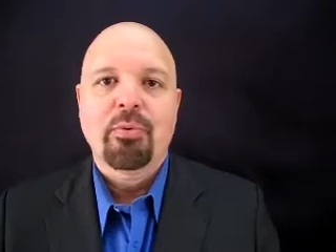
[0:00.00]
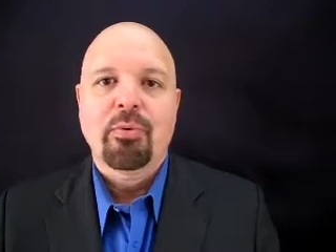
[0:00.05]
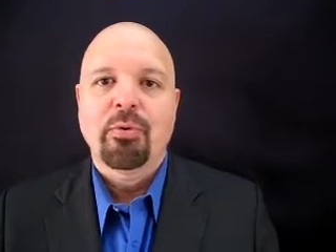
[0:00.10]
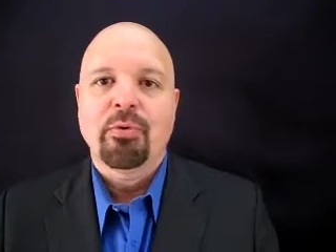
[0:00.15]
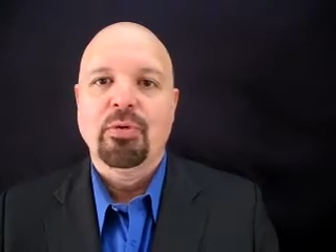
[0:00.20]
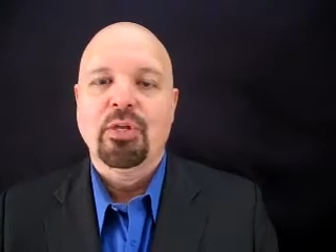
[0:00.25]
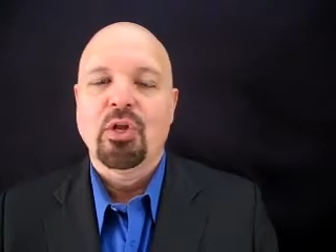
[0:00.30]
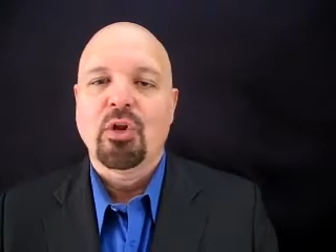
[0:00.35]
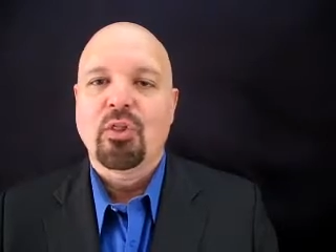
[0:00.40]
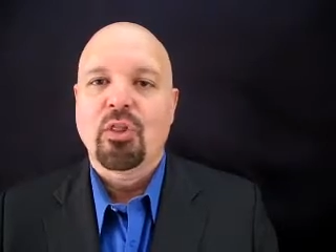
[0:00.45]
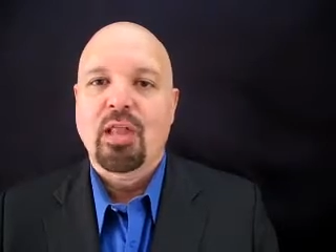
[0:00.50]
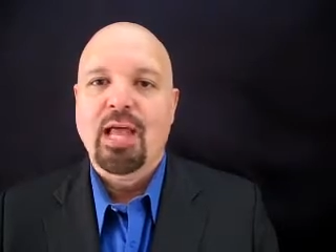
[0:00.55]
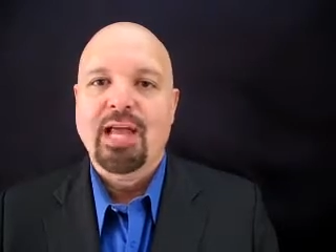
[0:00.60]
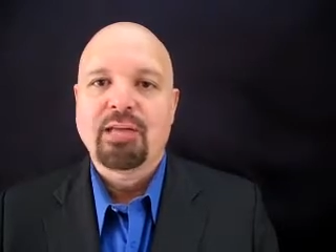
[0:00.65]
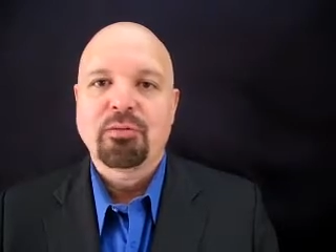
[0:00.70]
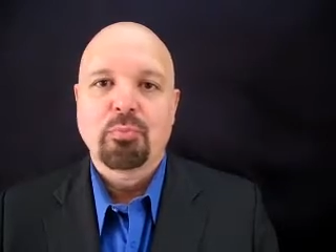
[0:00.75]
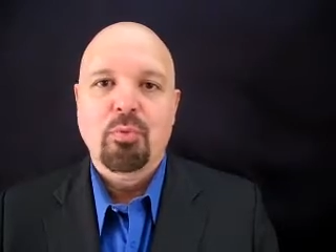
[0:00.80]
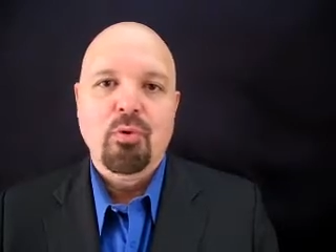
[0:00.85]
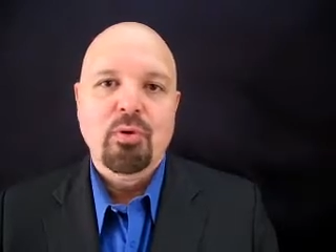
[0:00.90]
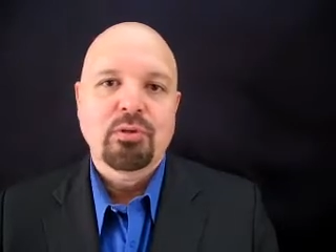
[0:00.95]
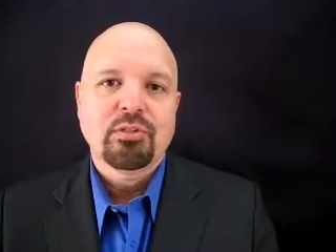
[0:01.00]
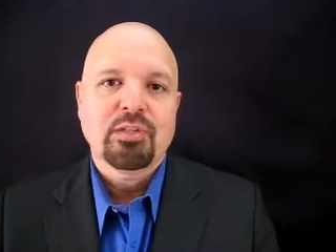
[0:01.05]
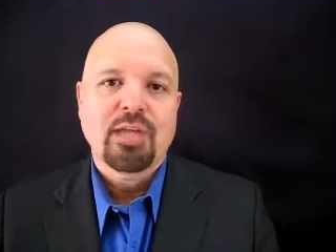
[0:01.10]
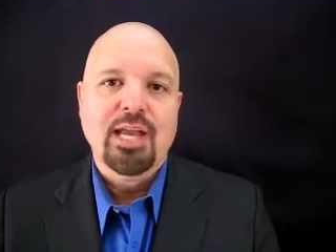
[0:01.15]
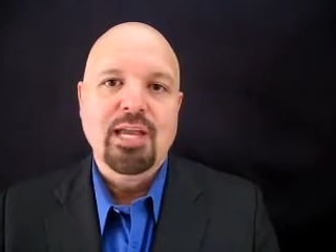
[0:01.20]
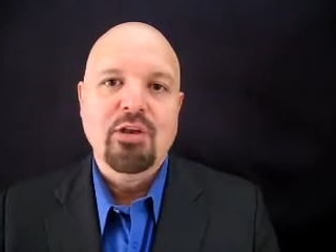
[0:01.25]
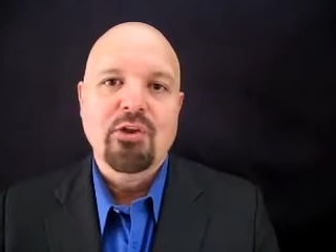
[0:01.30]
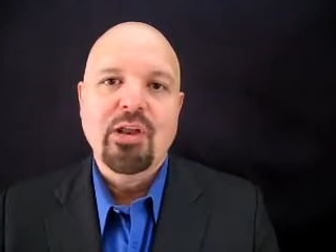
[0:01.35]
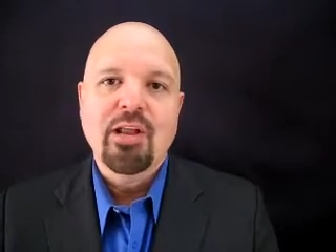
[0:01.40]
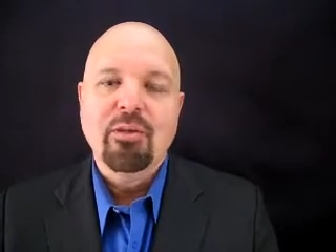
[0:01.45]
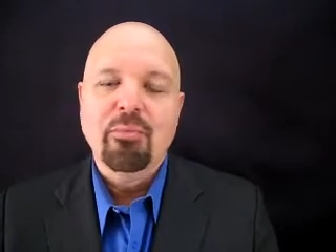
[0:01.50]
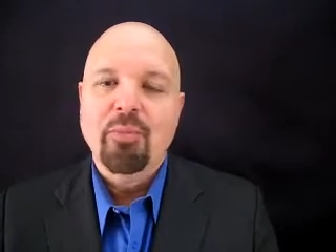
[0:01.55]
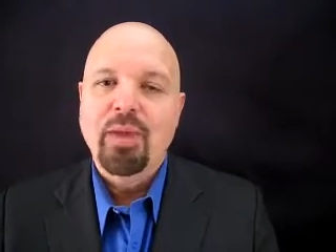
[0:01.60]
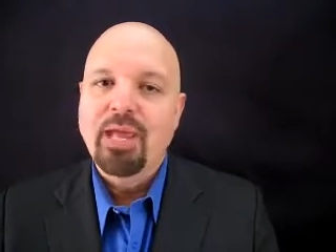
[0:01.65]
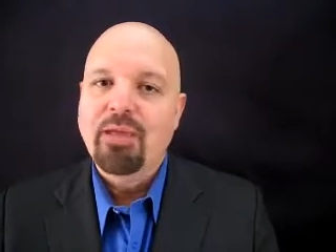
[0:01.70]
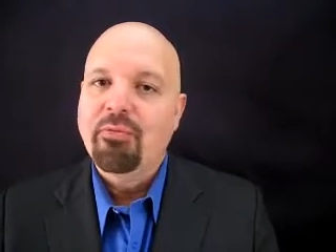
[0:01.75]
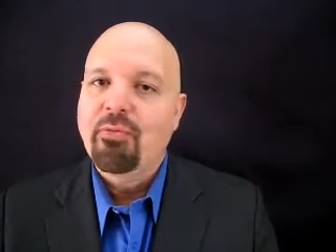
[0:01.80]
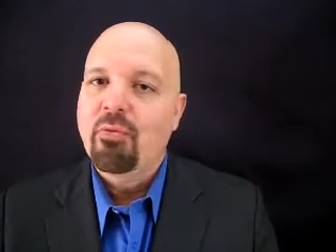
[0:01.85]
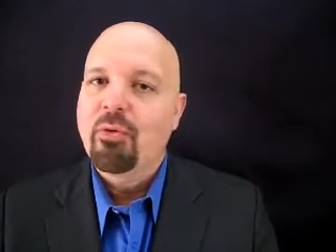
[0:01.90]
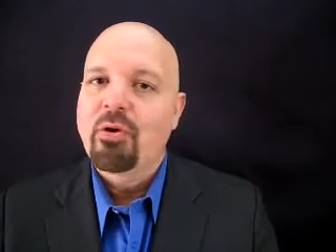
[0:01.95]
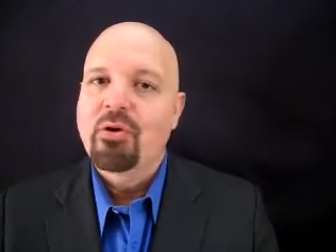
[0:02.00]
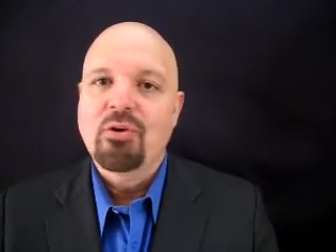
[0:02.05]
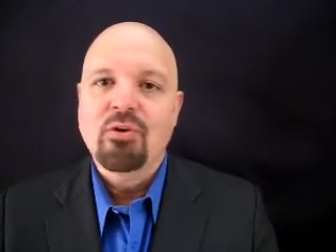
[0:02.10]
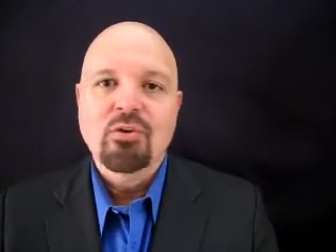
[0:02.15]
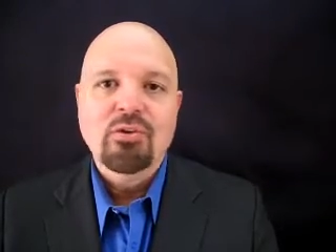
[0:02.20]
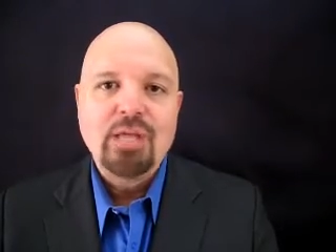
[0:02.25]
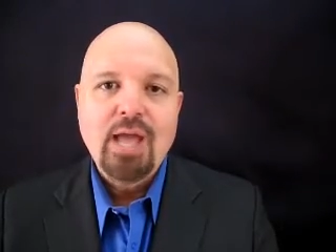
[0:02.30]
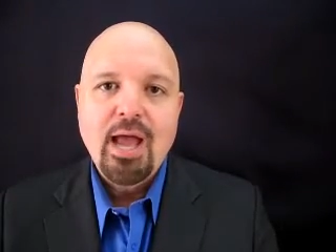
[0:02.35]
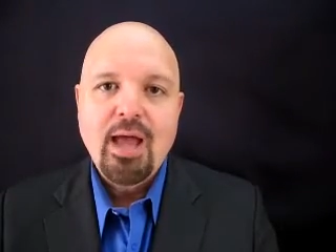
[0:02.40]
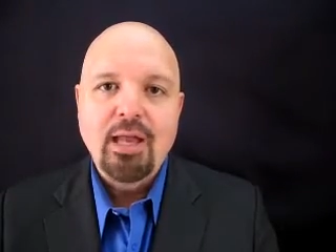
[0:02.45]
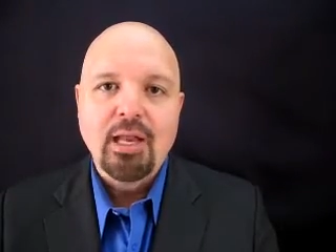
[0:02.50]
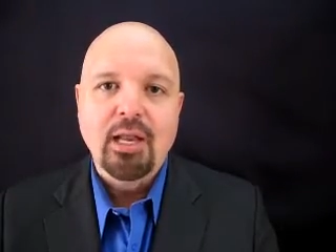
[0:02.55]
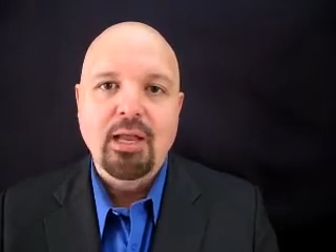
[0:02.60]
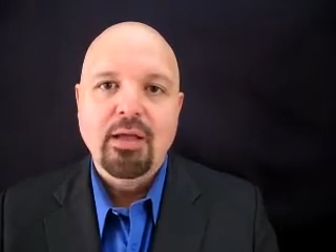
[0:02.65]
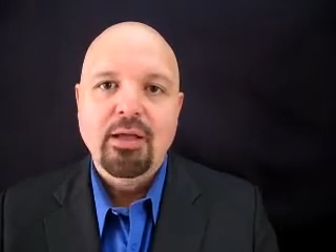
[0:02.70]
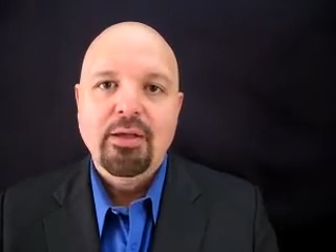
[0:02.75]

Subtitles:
or the last porn site you didn't pay for, you're done.